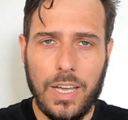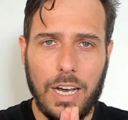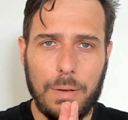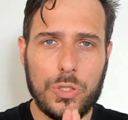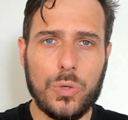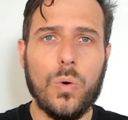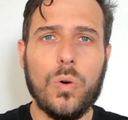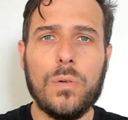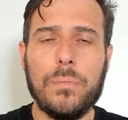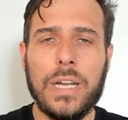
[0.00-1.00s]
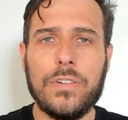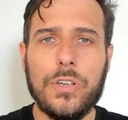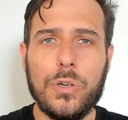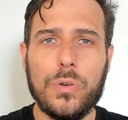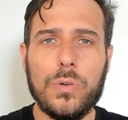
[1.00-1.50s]
I'm sure many of
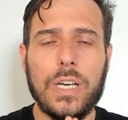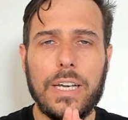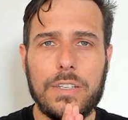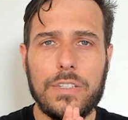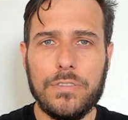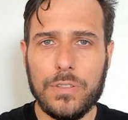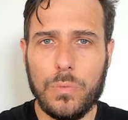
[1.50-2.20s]
you in different